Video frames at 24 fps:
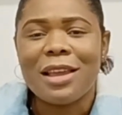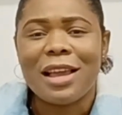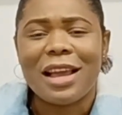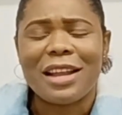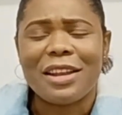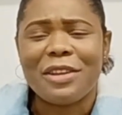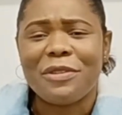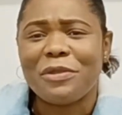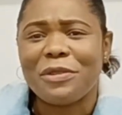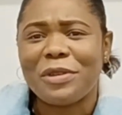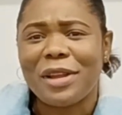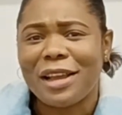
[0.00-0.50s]

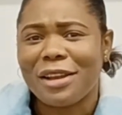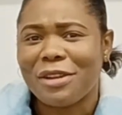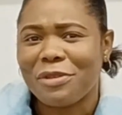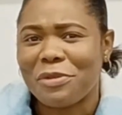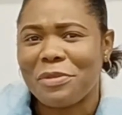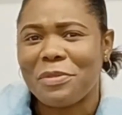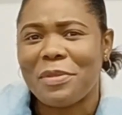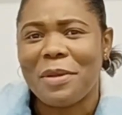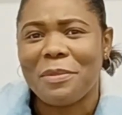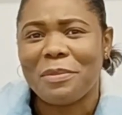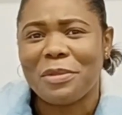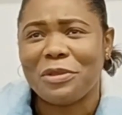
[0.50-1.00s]
And even I can
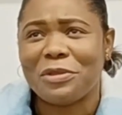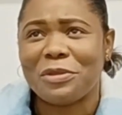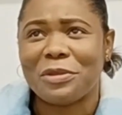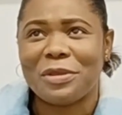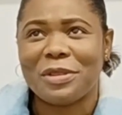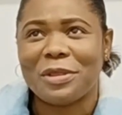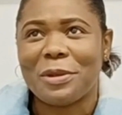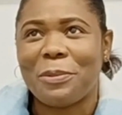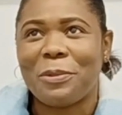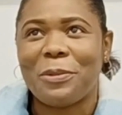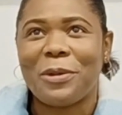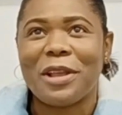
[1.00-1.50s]
remember during
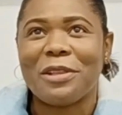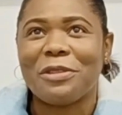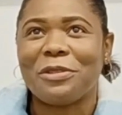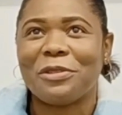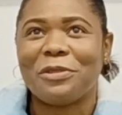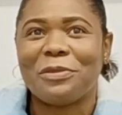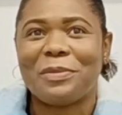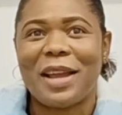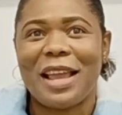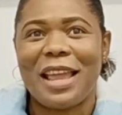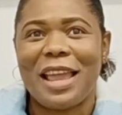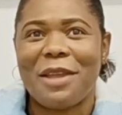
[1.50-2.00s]
the point
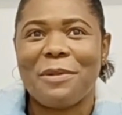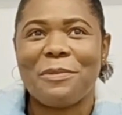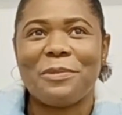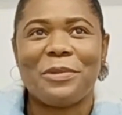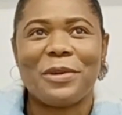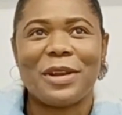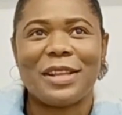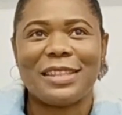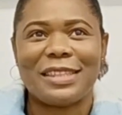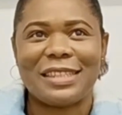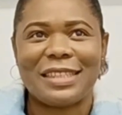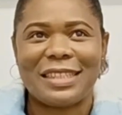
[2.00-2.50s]
of my
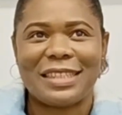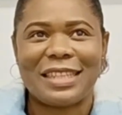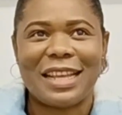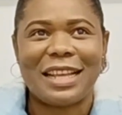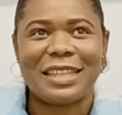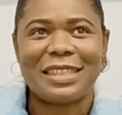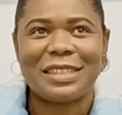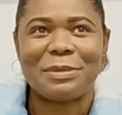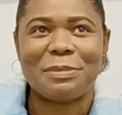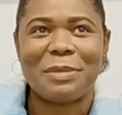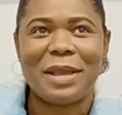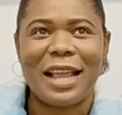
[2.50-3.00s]
endpoint
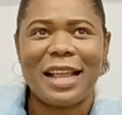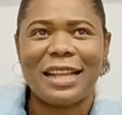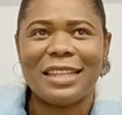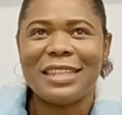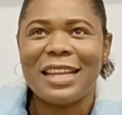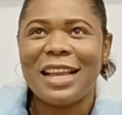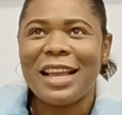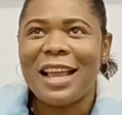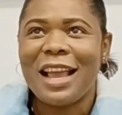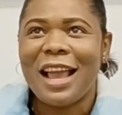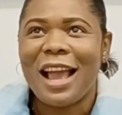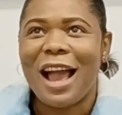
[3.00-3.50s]
assessment,
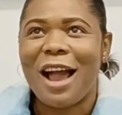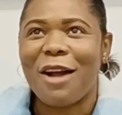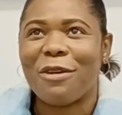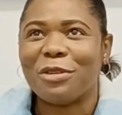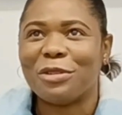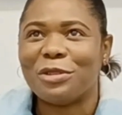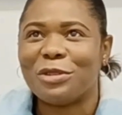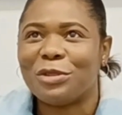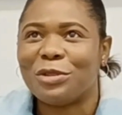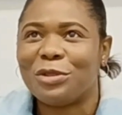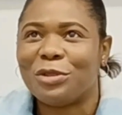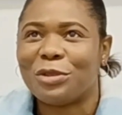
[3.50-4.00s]
I
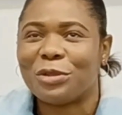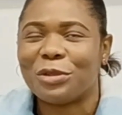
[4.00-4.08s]
was